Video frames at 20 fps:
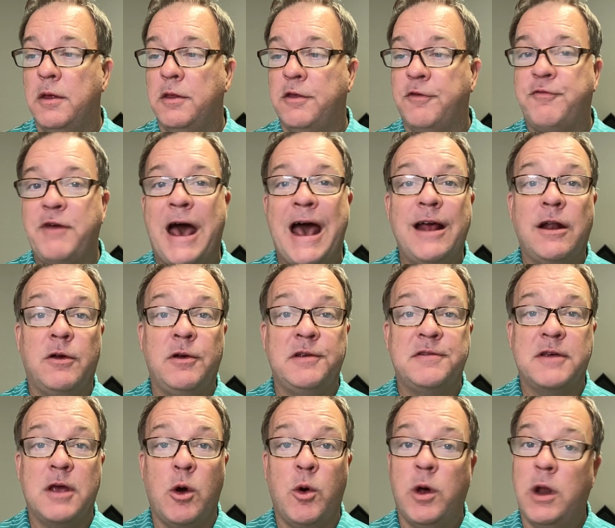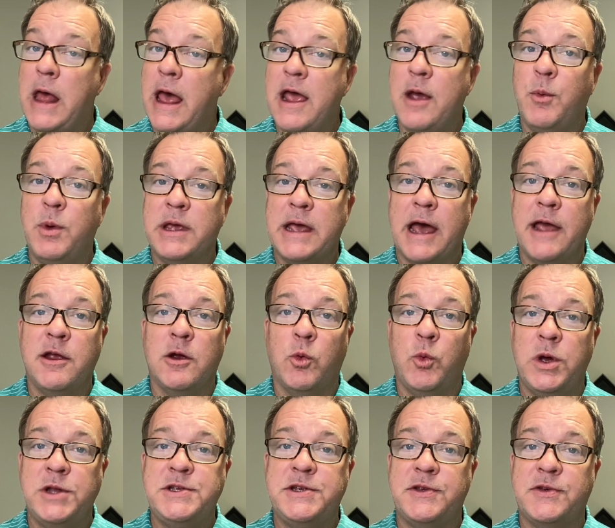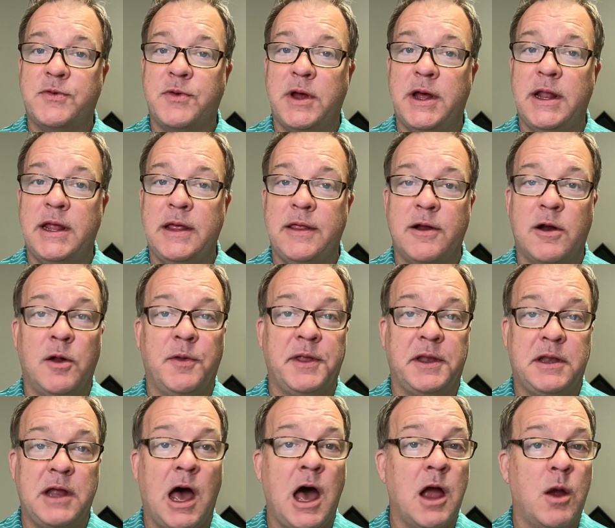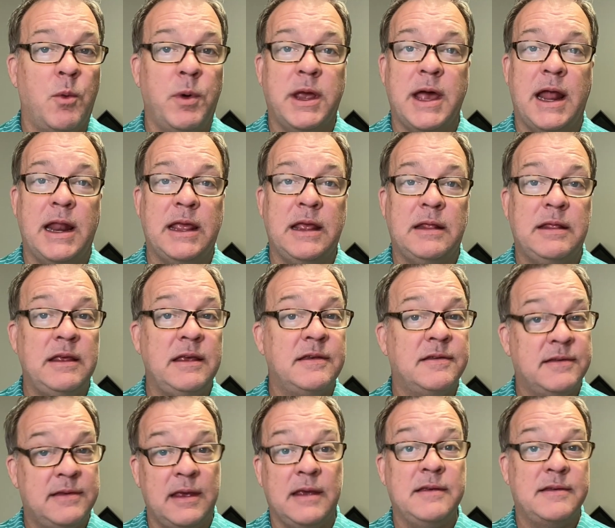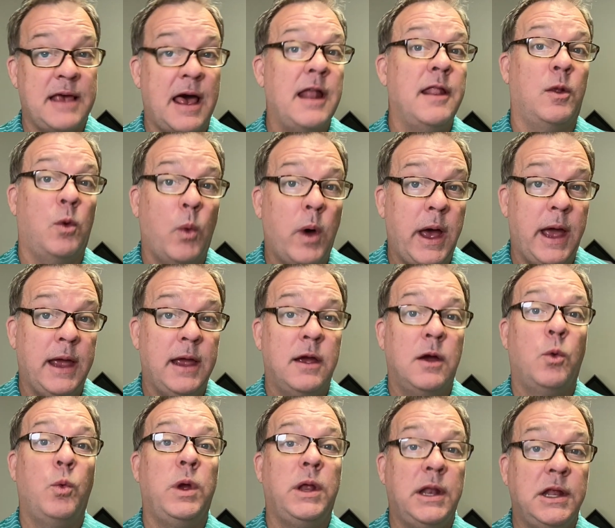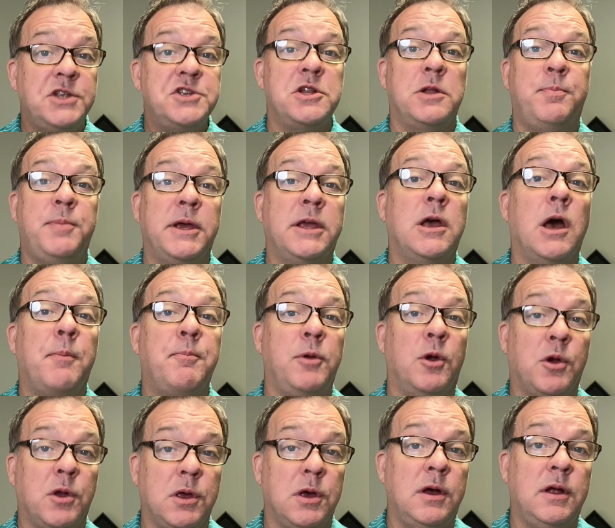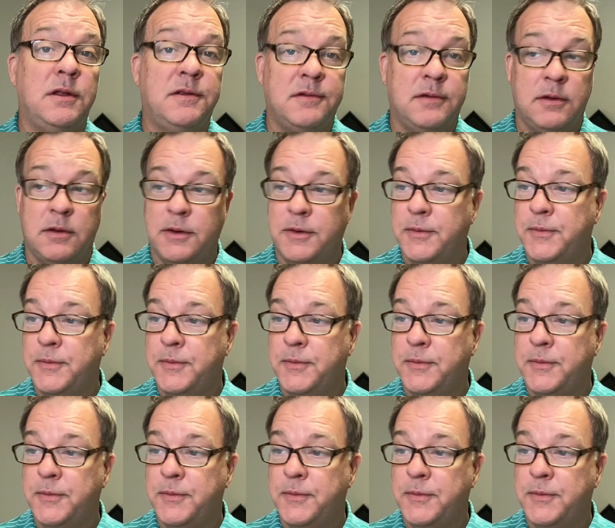the factory's going, hey, we got your widgets ready. They're on the dock, and we got to get these things out of the way. We need you to pick up your goods.